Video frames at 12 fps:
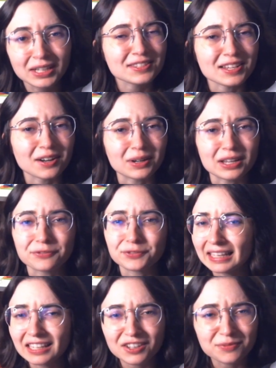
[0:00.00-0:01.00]
So if
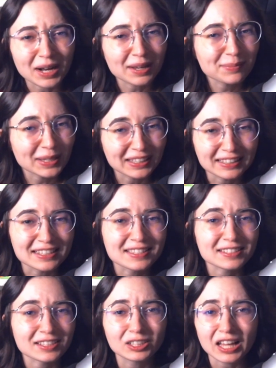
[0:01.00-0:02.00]
any of my
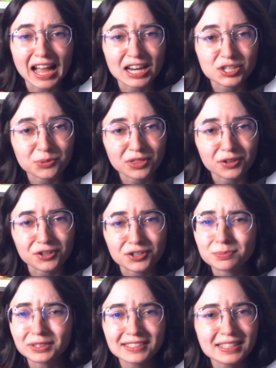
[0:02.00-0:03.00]
opinions clash with yours,
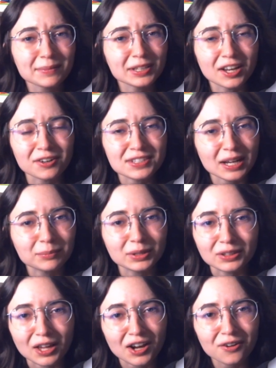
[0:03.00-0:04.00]
please let me know down
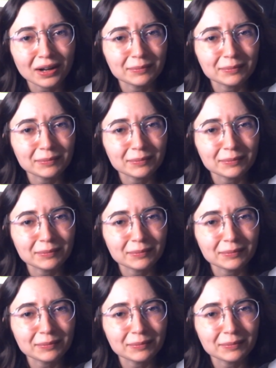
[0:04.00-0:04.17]
below.